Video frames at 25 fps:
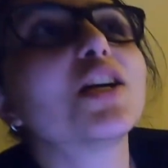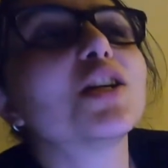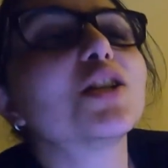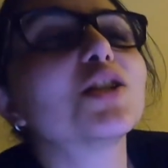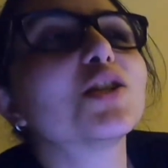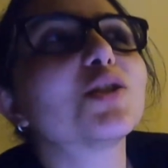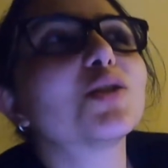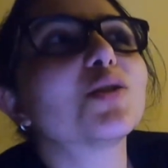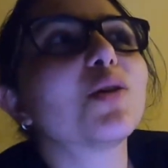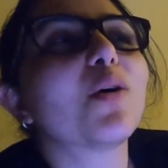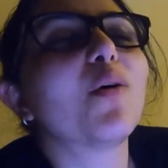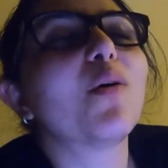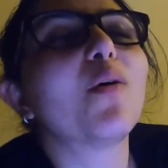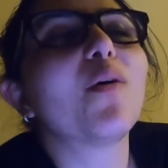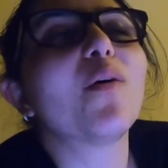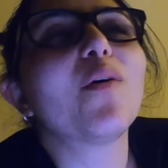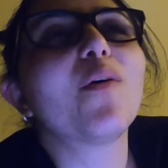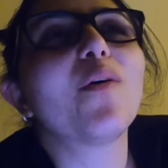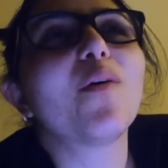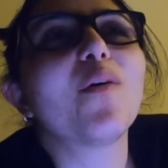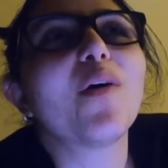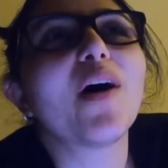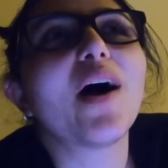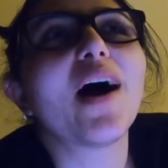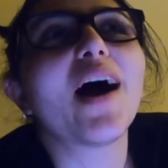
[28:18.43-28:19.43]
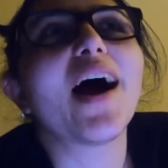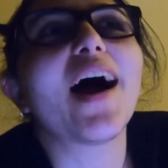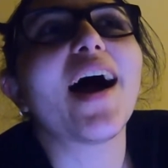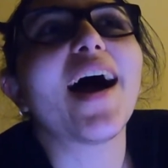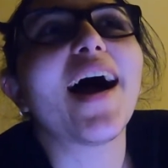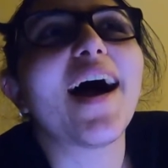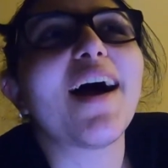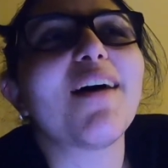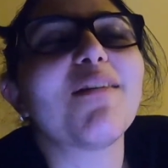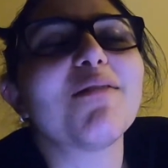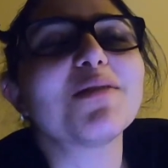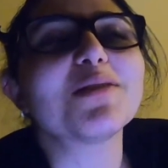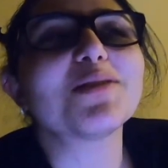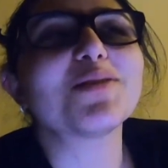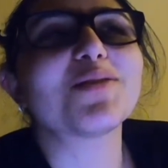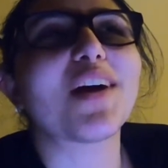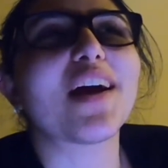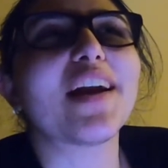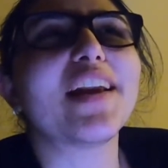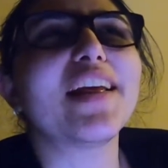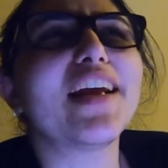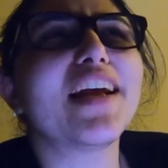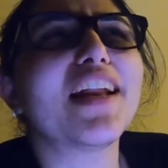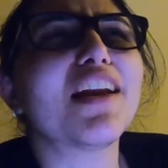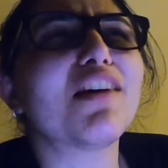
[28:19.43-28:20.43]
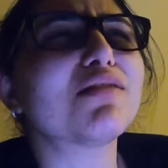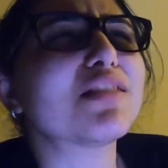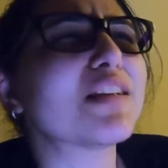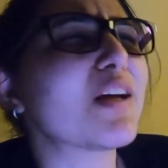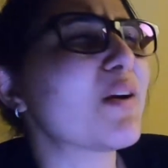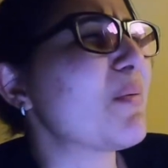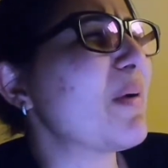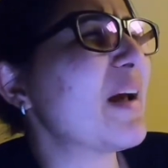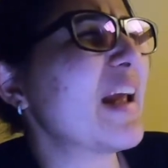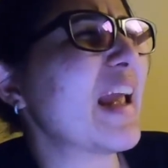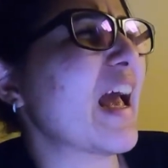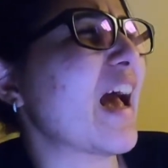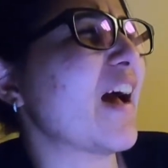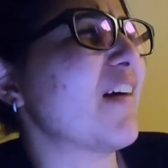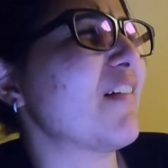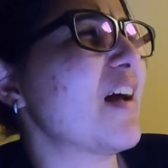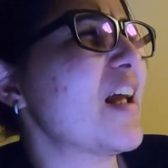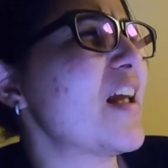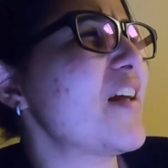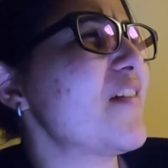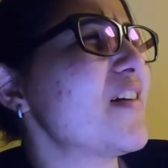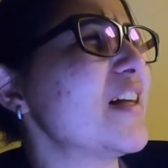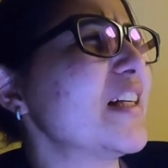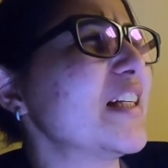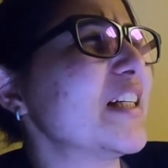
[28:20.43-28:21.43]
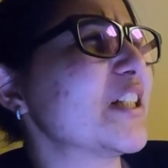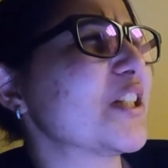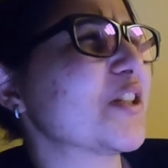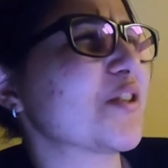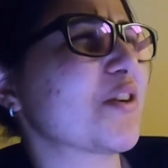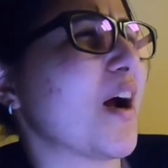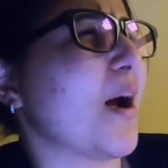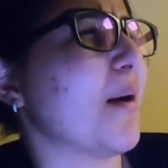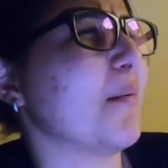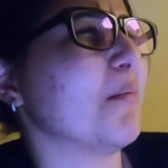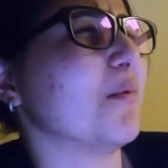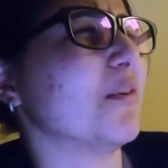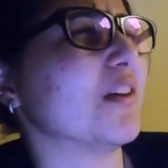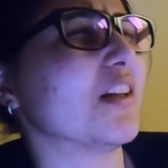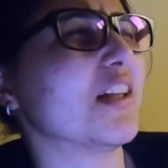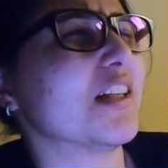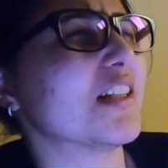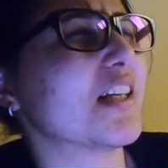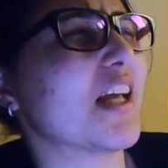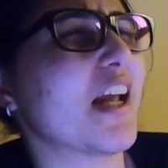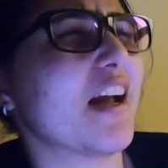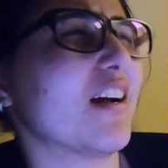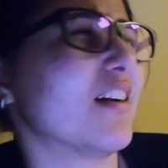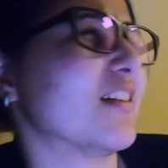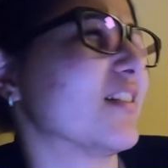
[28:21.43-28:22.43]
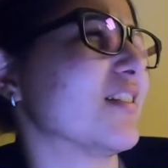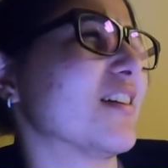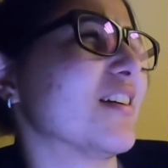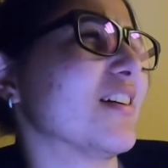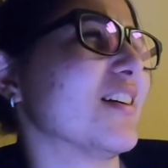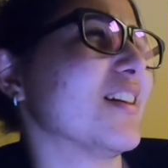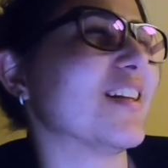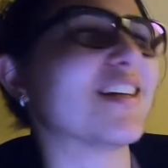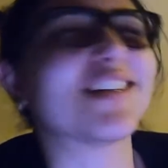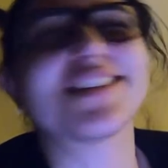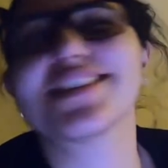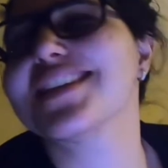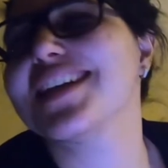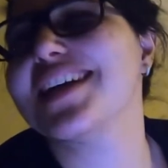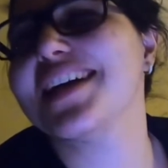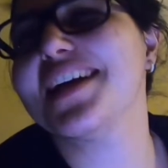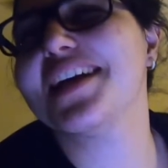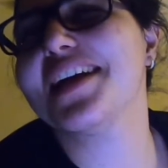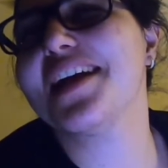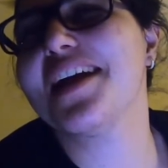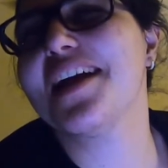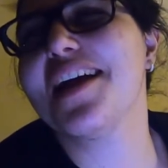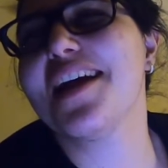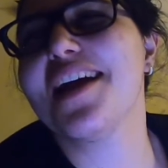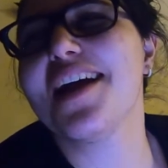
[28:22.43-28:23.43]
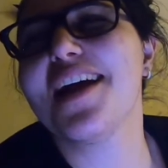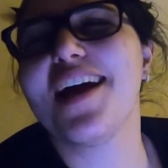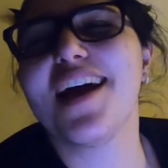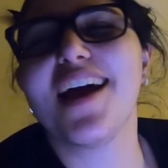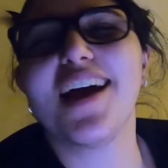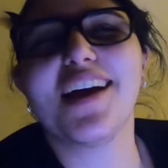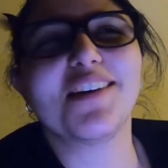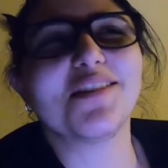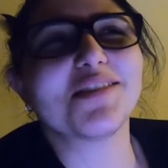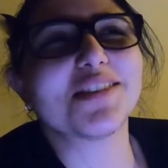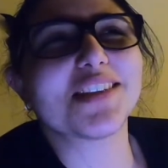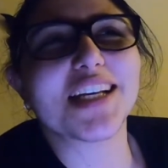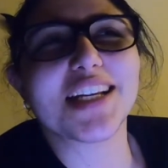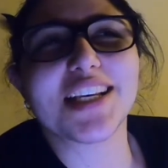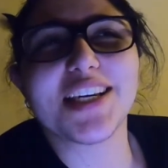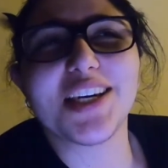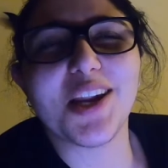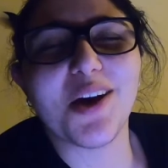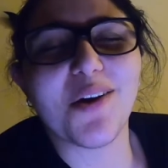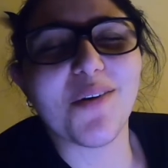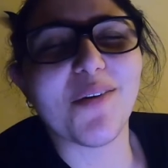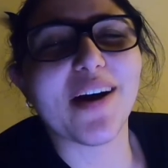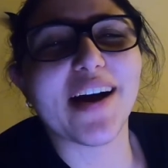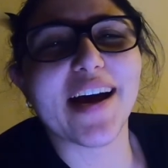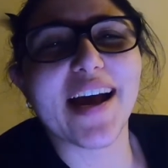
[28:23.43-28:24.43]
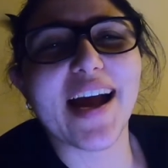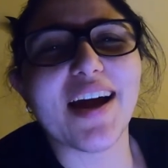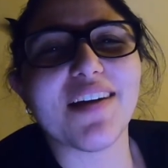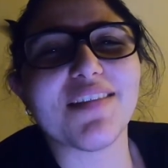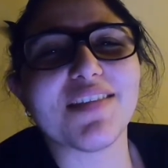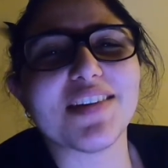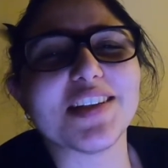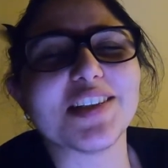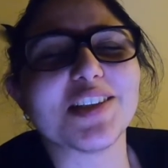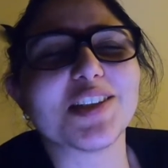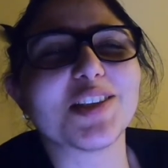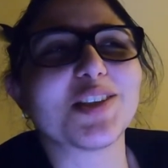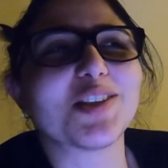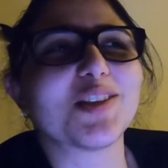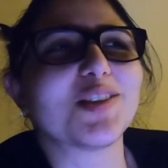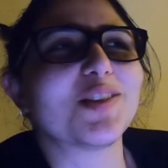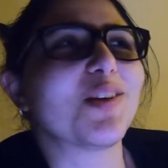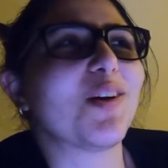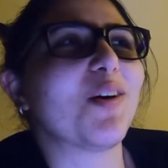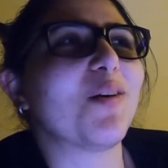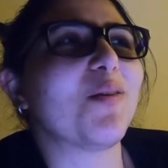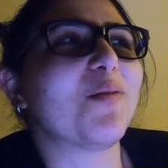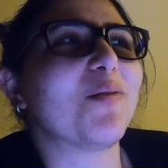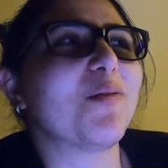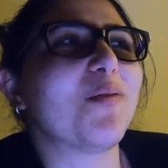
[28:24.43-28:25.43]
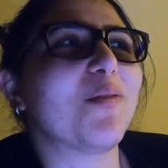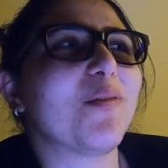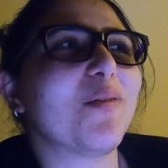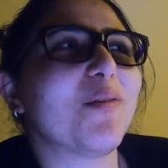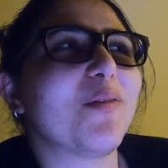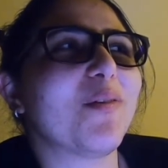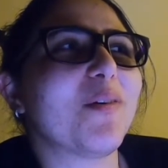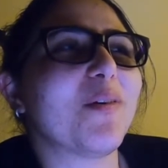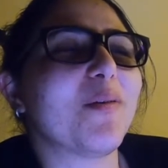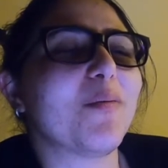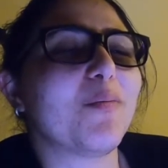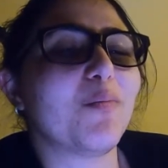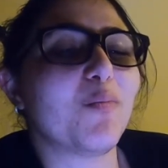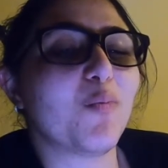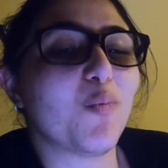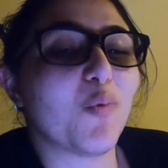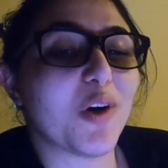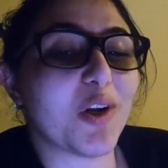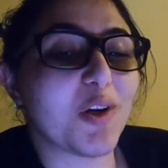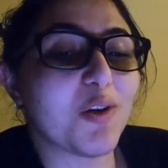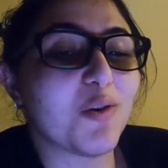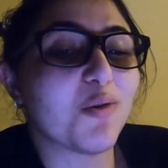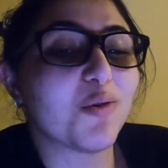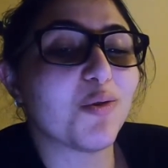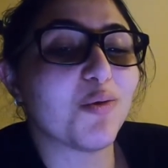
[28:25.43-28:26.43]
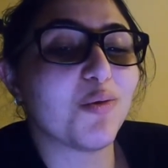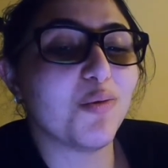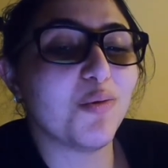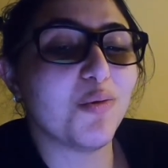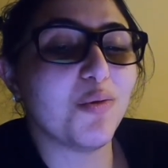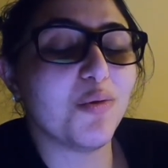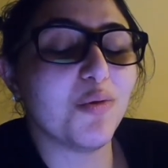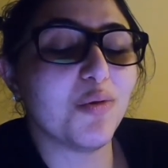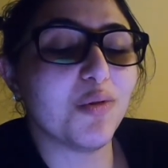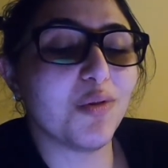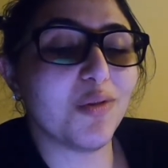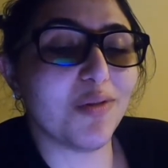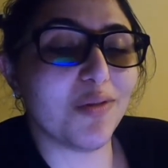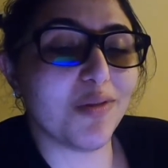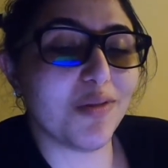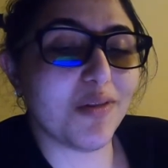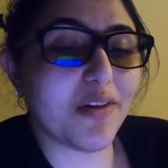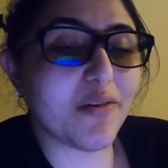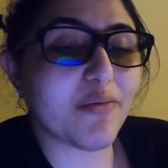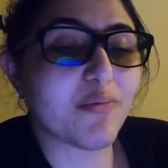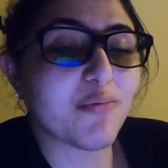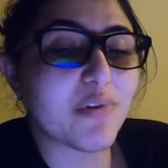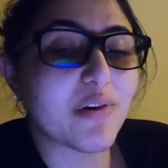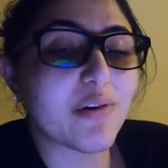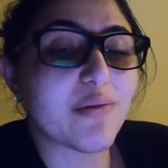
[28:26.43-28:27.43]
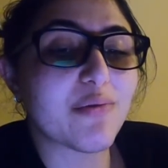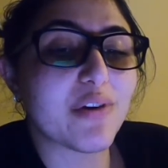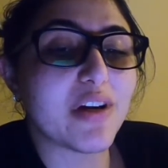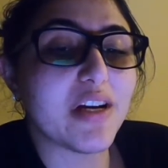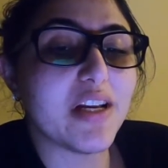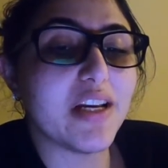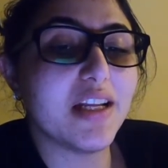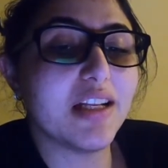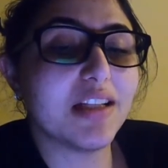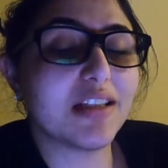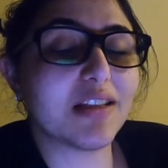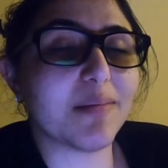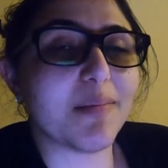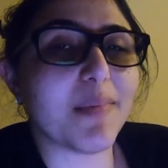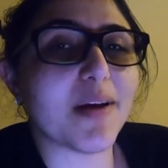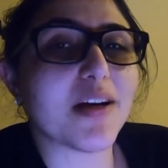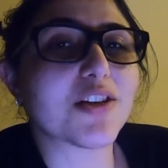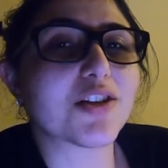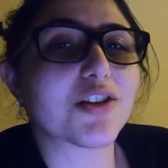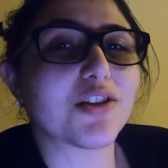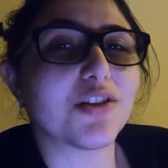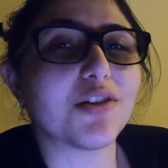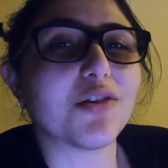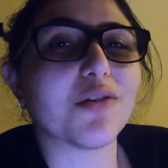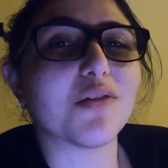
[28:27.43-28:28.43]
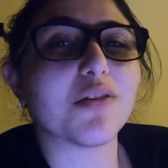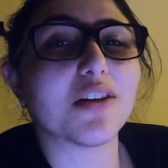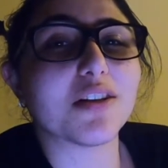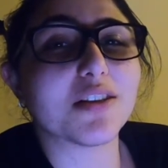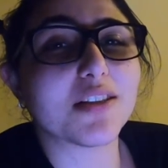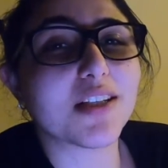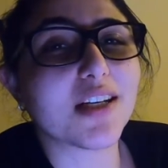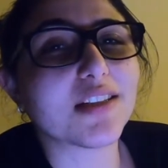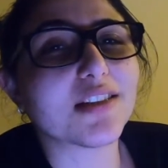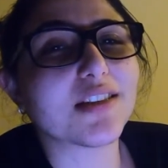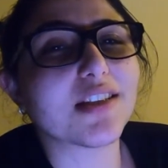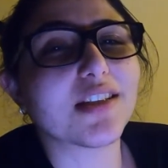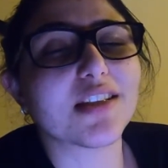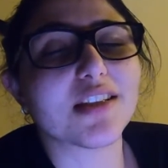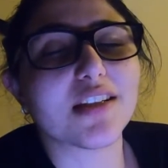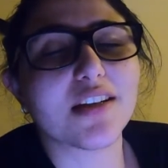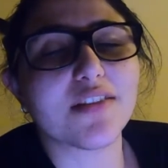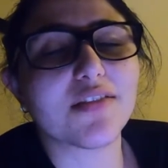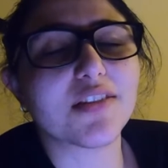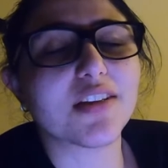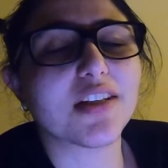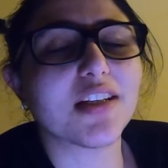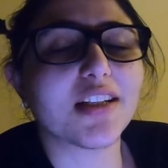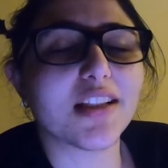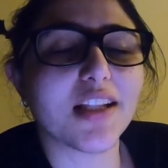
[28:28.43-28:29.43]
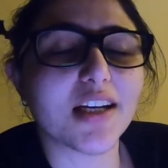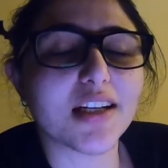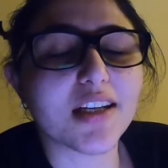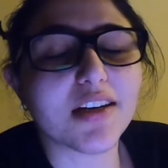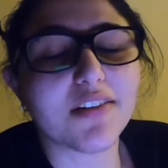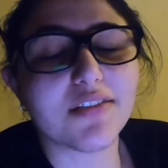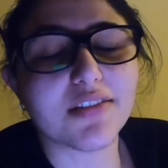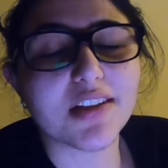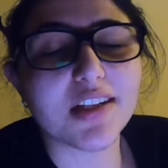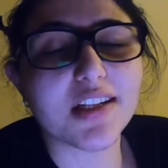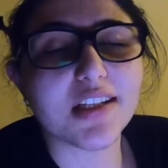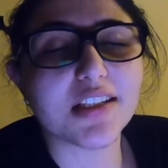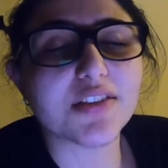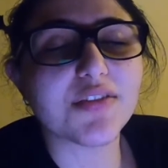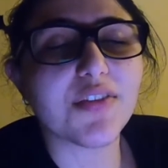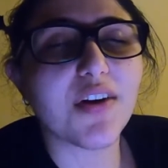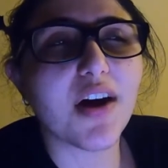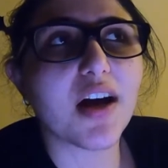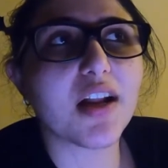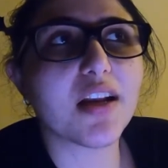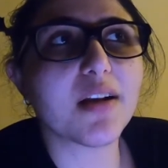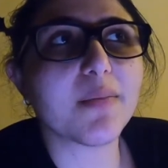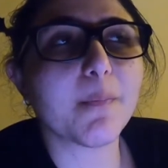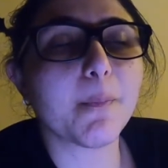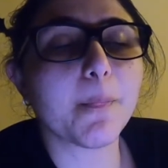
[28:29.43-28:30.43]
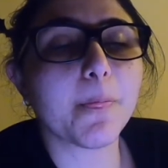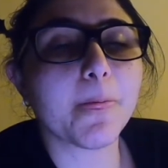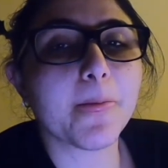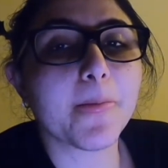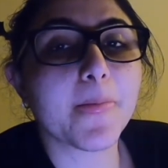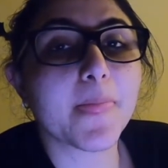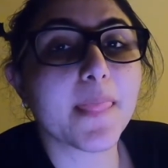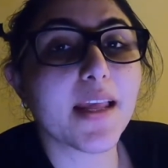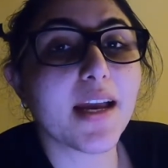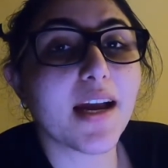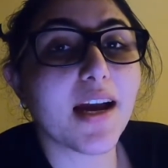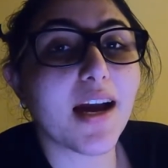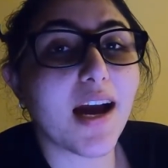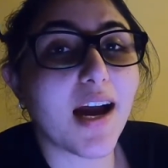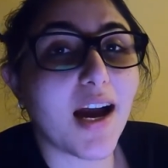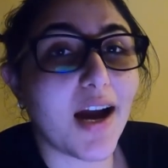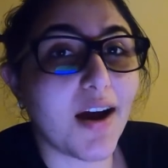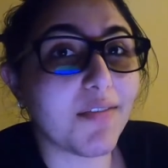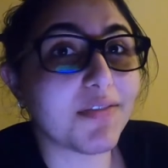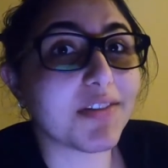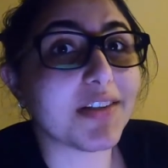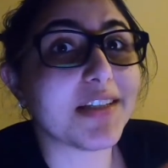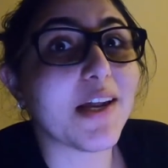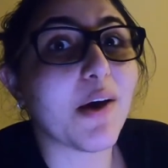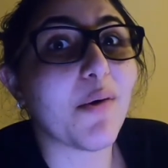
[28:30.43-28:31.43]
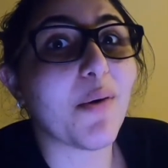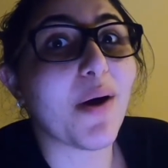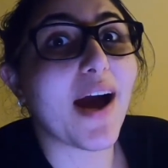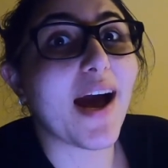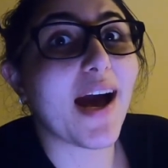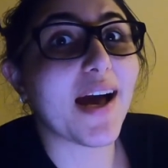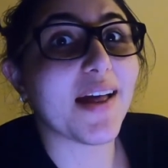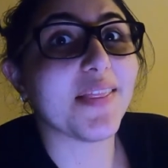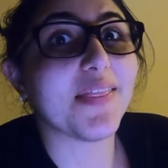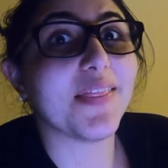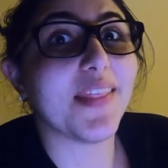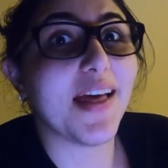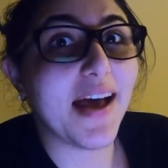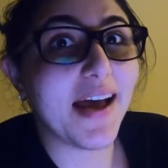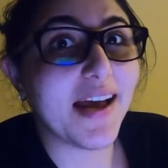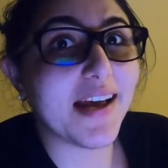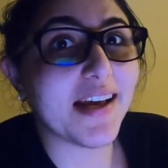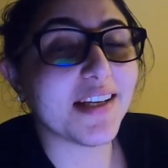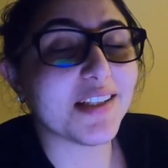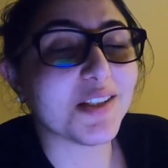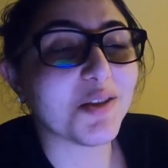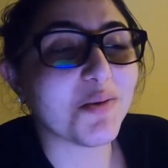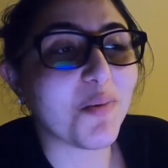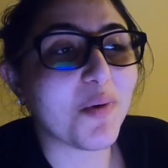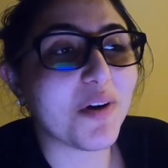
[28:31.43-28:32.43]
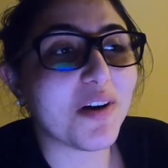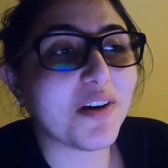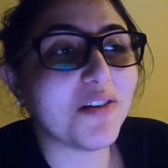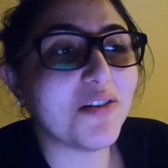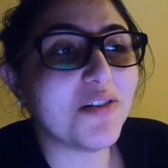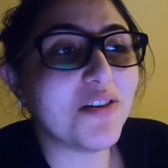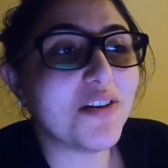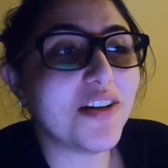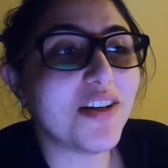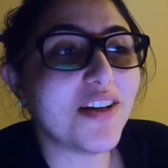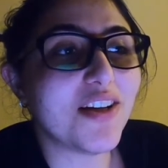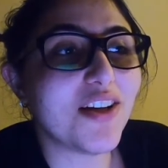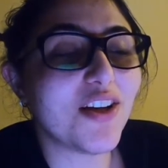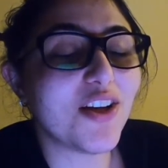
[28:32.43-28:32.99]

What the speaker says: So I was writing it and I was like, wait, have I even described what this character looks like? And I was like, no, I haven't. So when I go through and reread it to make sure, you know, the tenses and everything, like everything is fine, I have to now add that as well.